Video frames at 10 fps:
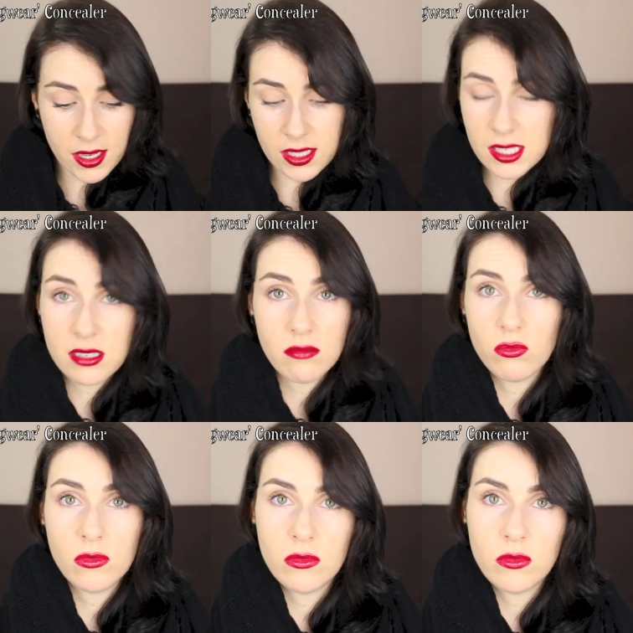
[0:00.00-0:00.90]
and that's
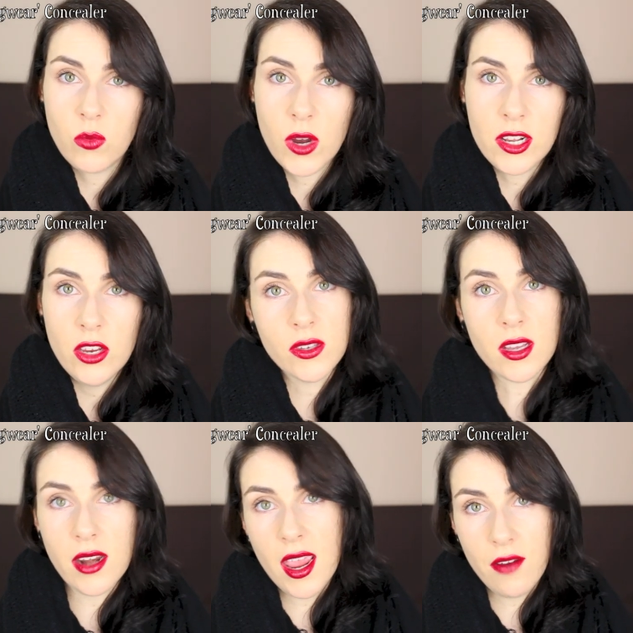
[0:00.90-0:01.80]
what I'll use
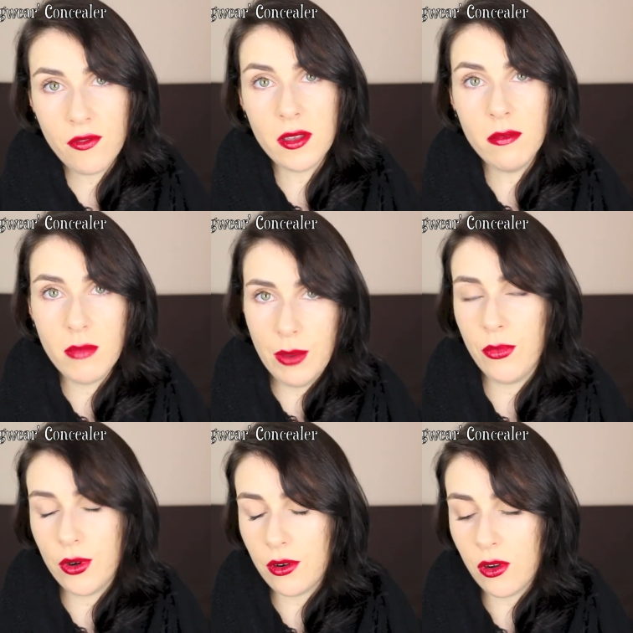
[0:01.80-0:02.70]
on every
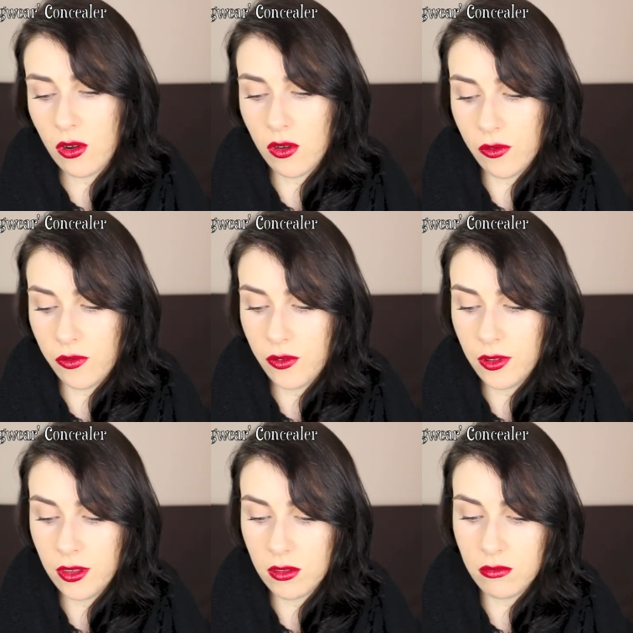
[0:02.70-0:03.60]
member of
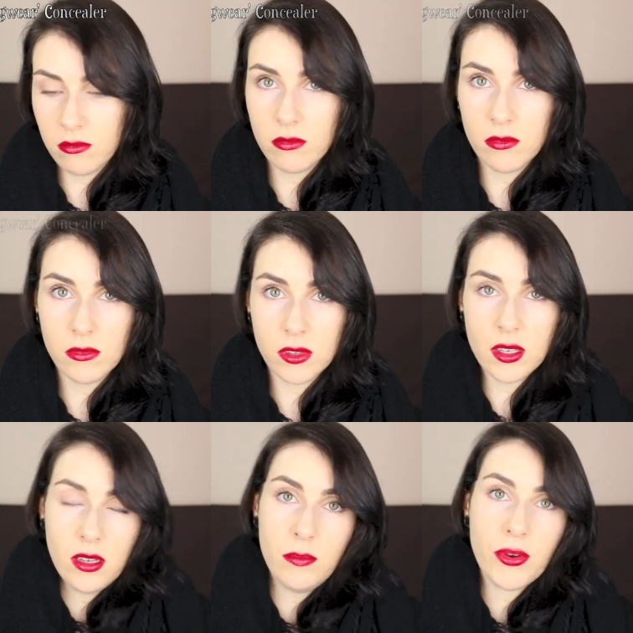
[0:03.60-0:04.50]

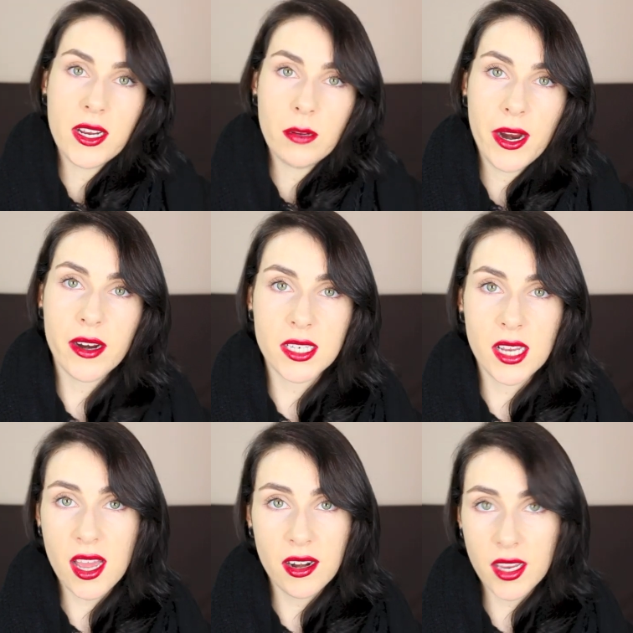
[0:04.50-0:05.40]
the bridal party,
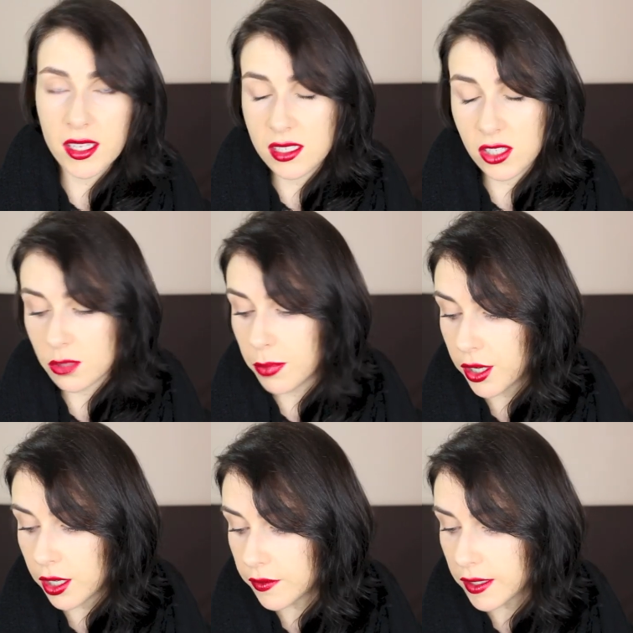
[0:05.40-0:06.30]
and it's just
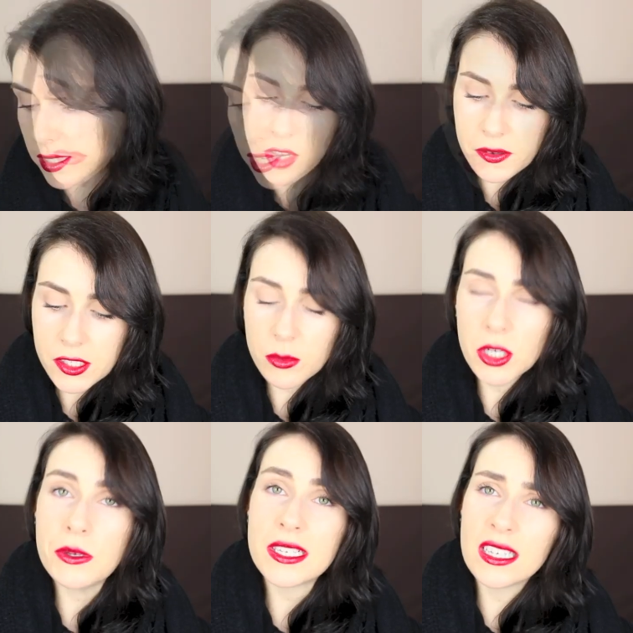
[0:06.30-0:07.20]
perfect. For someone
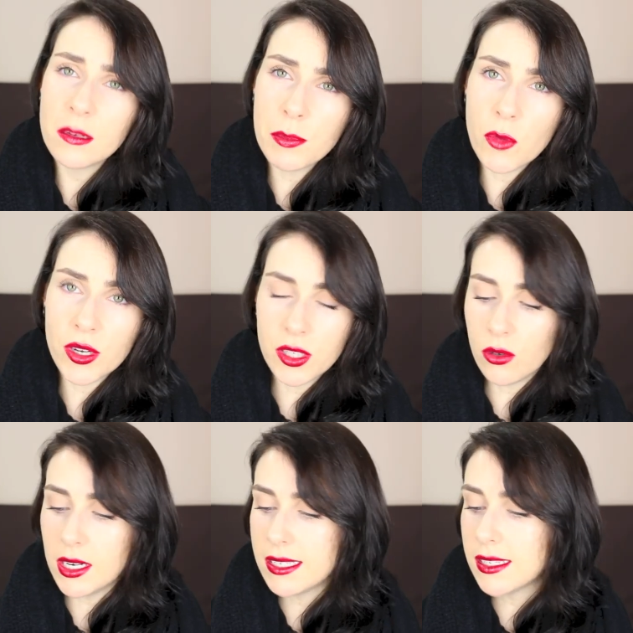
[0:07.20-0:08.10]
who is a little bit more on the
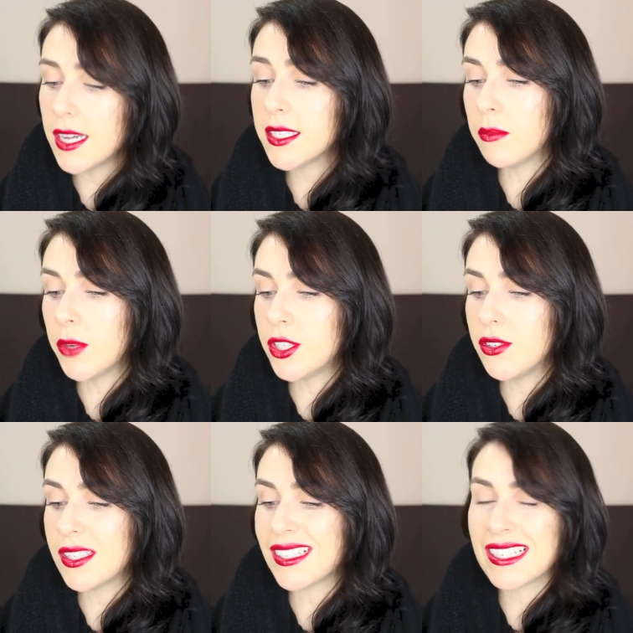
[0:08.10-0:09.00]
oily side, I might
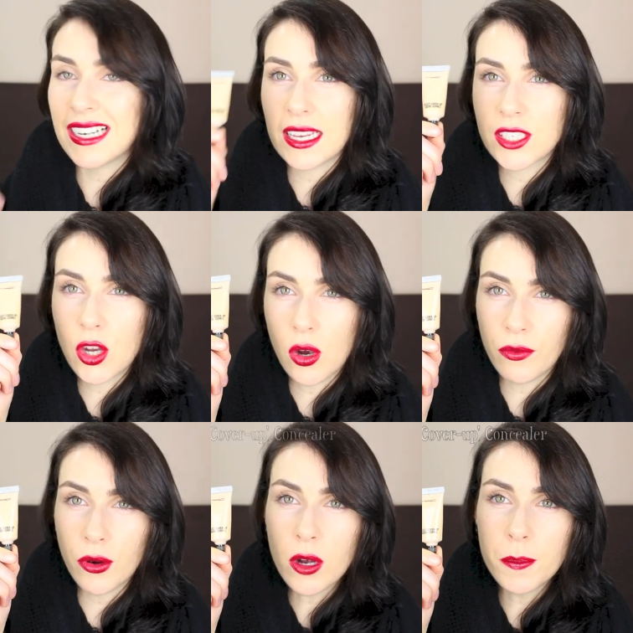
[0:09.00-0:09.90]
use the Select
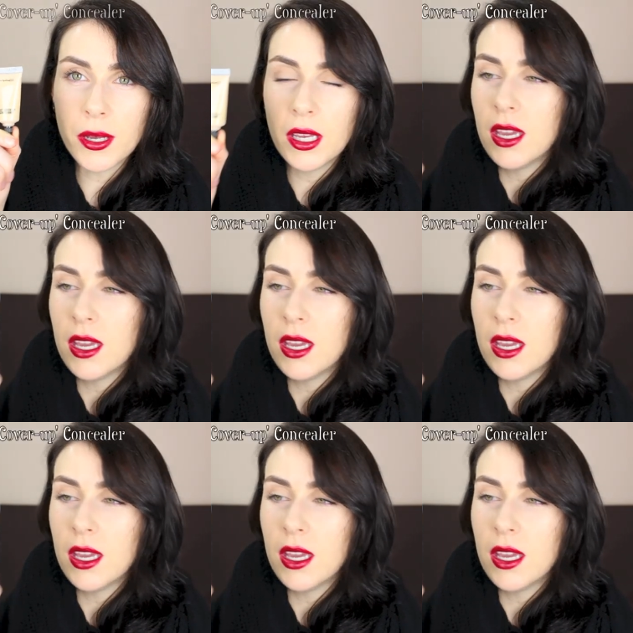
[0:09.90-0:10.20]
Cover Up